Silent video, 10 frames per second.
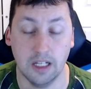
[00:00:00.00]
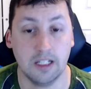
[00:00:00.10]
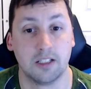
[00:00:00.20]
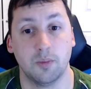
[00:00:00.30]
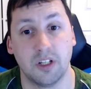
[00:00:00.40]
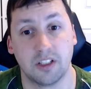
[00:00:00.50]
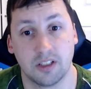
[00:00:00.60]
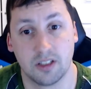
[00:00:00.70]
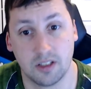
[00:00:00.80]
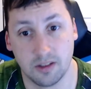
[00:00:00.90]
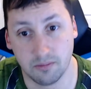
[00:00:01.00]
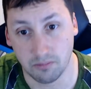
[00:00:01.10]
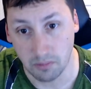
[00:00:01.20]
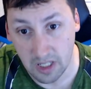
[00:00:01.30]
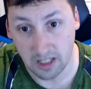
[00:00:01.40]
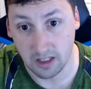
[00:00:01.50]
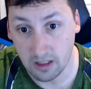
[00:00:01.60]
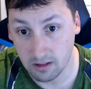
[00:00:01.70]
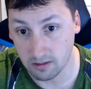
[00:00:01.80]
This makes me,